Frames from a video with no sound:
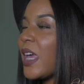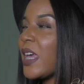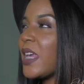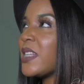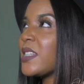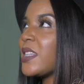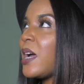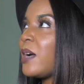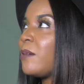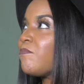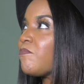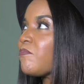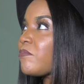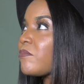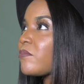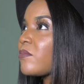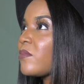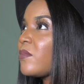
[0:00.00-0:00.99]
is that
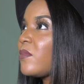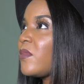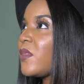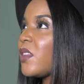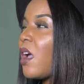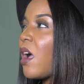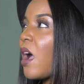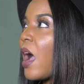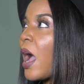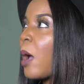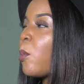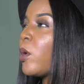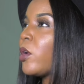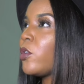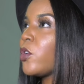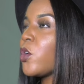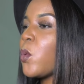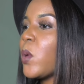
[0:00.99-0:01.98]
I
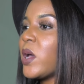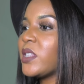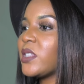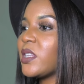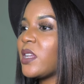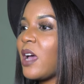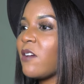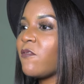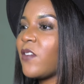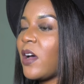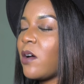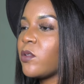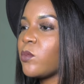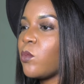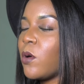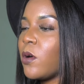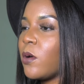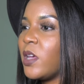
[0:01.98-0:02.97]
went on a quest and I
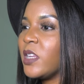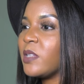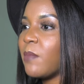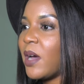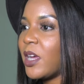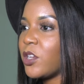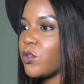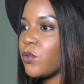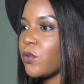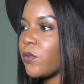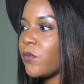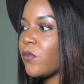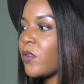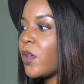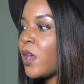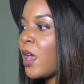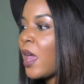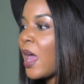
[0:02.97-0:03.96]
found what is my
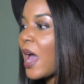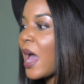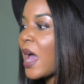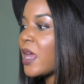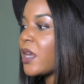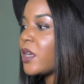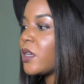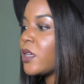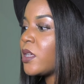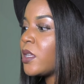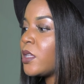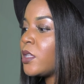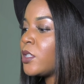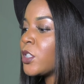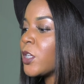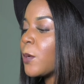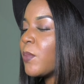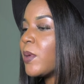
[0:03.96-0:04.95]
truth. And
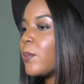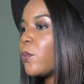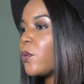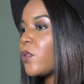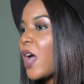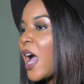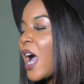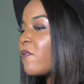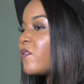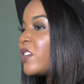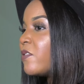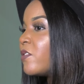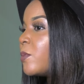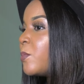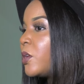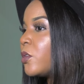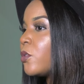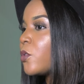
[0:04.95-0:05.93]
some people that have never
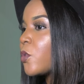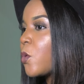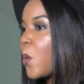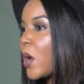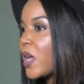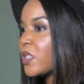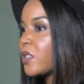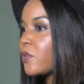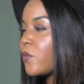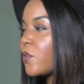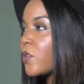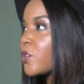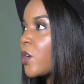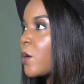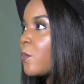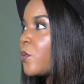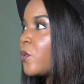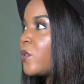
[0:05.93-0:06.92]
been on a quest, for
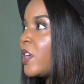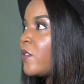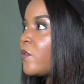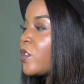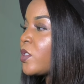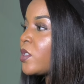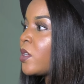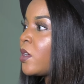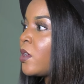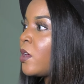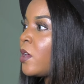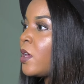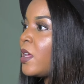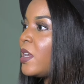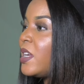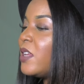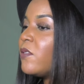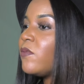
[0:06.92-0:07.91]
example, they're just
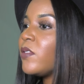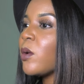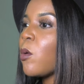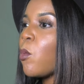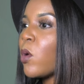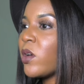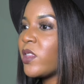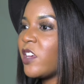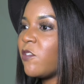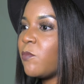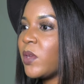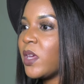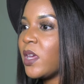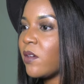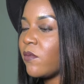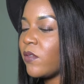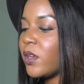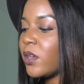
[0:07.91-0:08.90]
living what they've been
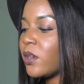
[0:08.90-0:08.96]
given.